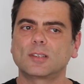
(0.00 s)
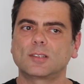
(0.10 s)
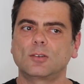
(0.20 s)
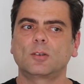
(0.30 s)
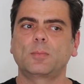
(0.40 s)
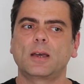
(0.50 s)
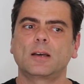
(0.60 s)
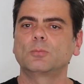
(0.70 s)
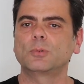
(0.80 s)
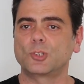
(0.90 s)
It's not
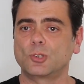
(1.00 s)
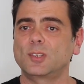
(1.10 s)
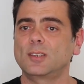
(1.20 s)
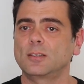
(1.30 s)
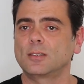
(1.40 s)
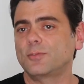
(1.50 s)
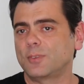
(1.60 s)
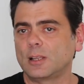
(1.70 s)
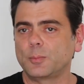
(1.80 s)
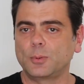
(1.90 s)
about reducing the
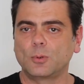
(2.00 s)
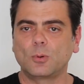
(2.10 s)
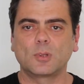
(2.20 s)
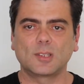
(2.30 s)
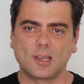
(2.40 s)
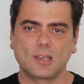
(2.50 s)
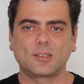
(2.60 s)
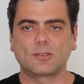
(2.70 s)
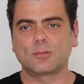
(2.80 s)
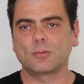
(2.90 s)
developer or the
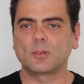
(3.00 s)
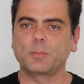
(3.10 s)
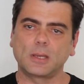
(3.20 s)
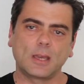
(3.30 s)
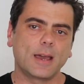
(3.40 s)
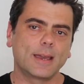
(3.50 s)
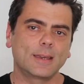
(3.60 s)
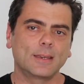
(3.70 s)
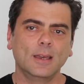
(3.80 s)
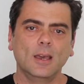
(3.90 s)
tester or the
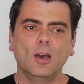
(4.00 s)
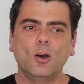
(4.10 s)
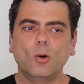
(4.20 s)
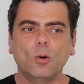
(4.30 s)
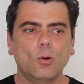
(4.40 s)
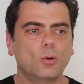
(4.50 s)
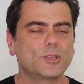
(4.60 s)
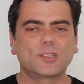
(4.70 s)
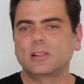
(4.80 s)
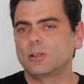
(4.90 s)
BA or
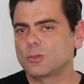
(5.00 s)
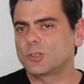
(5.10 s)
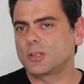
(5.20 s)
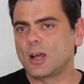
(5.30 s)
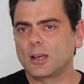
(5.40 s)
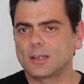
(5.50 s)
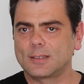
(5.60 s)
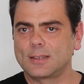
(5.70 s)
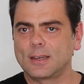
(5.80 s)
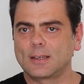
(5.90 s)
the solution
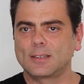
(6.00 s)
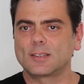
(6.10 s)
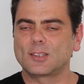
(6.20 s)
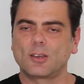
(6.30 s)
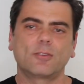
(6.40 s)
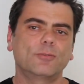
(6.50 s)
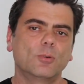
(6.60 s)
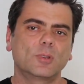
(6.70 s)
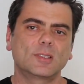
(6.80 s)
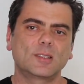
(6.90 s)
architect and so
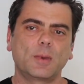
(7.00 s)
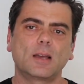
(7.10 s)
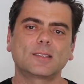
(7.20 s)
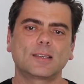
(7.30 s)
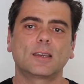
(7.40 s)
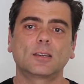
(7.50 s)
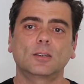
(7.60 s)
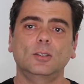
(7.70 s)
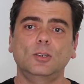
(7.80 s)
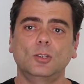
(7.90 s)
forth. It's about
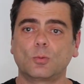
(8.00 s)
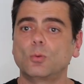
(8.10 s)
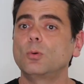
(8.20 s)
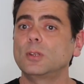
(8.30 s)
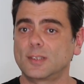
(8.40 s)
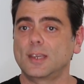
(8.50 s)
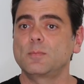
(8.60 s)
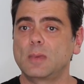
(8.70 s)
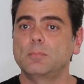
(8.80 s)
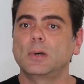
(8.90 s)
saying you're all a
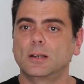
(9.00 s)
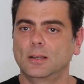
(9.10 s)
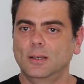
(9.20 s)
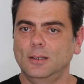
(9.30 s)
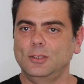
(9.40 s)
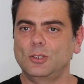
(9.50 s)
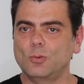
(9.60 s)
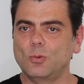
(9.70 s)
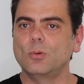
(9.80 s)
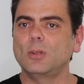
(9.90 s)
team member.
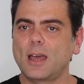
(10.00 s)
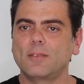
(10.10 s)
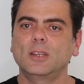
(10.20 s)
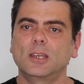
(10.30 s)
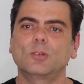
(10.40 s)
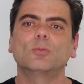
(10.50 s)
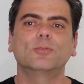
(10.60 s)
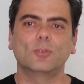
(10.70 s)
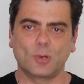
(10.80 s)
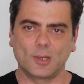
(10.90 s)
You all have an equal
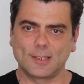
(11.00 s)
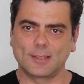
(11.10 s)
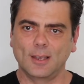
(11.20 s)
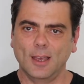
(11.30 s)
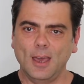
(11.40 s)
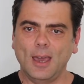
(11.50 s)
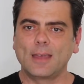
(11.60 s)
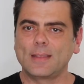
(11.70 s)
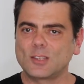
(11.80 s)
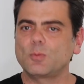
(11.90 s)
voice.
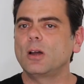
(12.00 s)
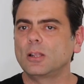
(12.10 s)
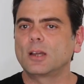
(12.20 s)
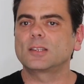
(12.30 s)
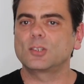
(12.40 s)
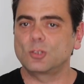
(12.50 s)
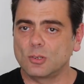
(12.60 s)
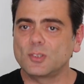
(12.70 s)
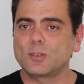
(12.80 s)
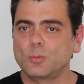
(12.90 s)
And that's why I like to
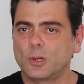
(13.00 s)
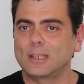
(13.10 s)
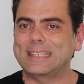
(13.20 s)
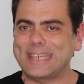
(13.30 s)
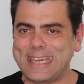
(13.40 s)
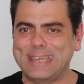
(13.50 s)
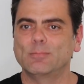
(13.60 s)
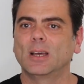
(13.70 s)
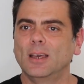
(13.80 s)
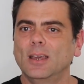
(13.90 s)
use the word team.
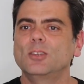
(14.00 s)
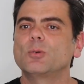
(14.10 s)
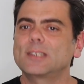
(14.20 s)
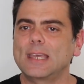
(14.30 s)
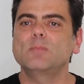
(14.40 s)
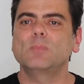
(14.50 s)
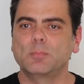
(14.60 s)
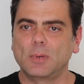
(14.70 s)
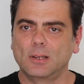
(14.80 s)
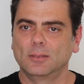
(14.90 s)
You're a team
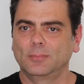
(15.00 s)
member.